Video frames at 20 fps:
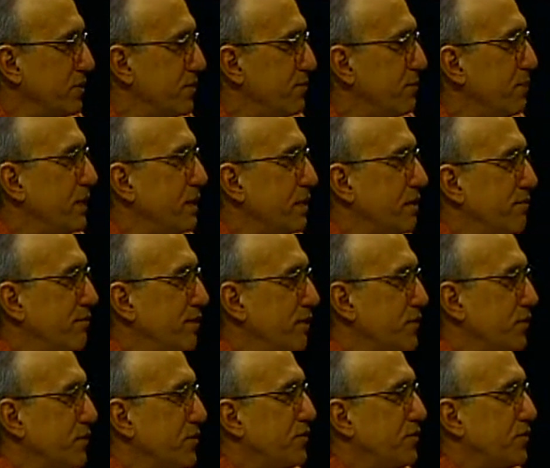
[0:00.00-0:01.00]
Speaking of
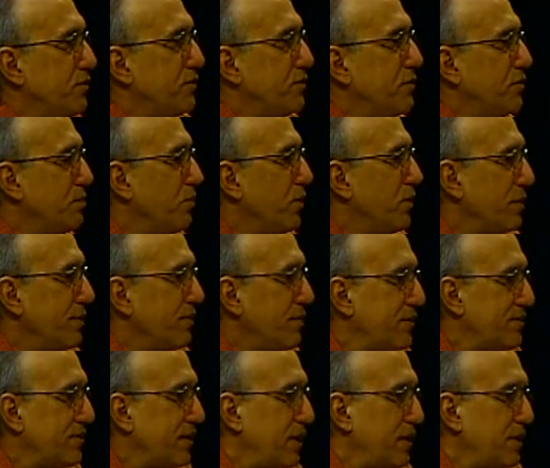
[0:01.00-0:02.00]
visuals, you, you both have a
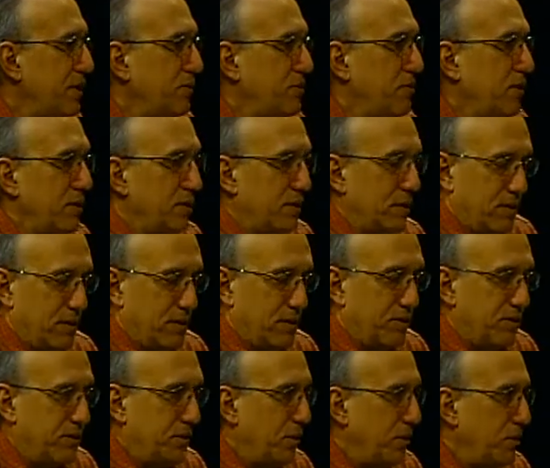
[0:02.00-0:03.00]
sign you want to uh,
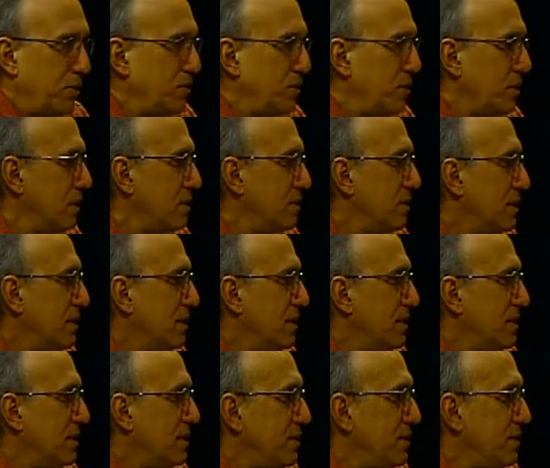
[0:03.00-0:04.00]
show uh,
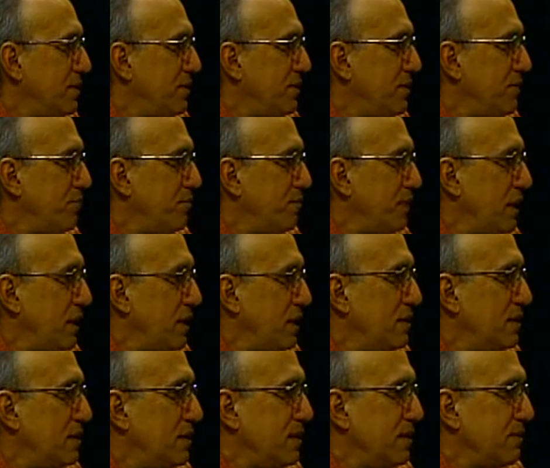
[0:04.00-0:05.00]
that you've
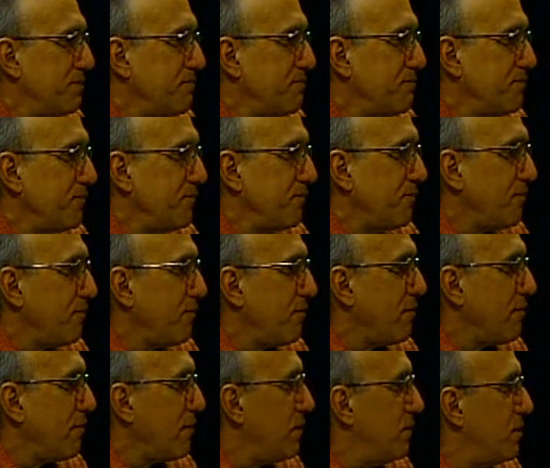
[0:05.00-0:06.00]
made. Um,
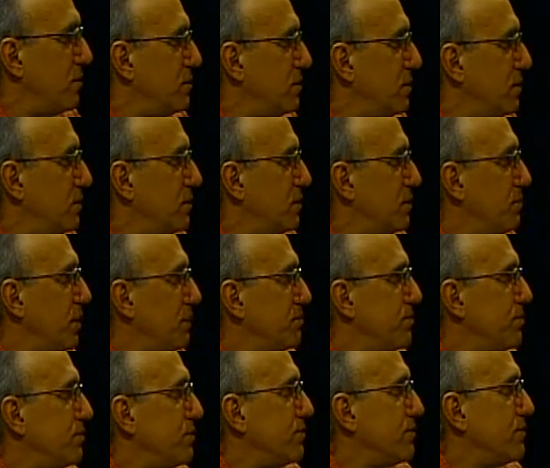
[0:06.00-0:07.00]
hold them up
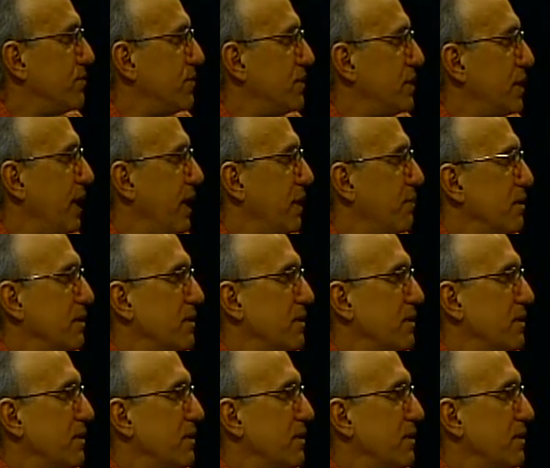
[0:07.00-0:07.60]
so the camera